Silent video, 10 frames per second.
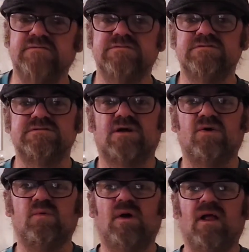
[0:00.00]

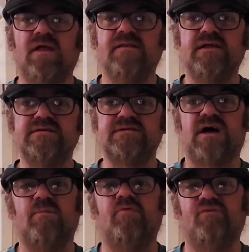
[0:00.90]
so next
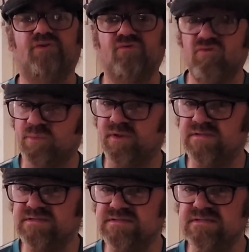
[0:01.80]
up for the
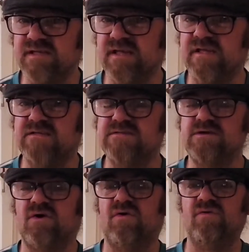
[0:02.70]
Robins is
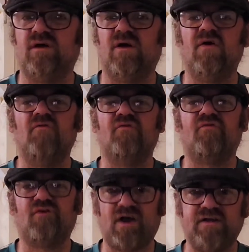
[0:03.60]
on
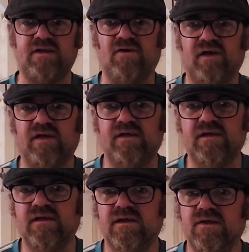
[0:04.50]
Friday night,
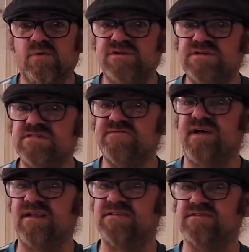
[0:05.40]
which is
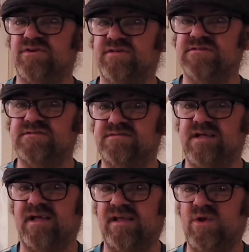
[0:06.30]
Valentine's
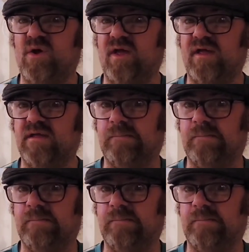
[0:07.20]
Day night.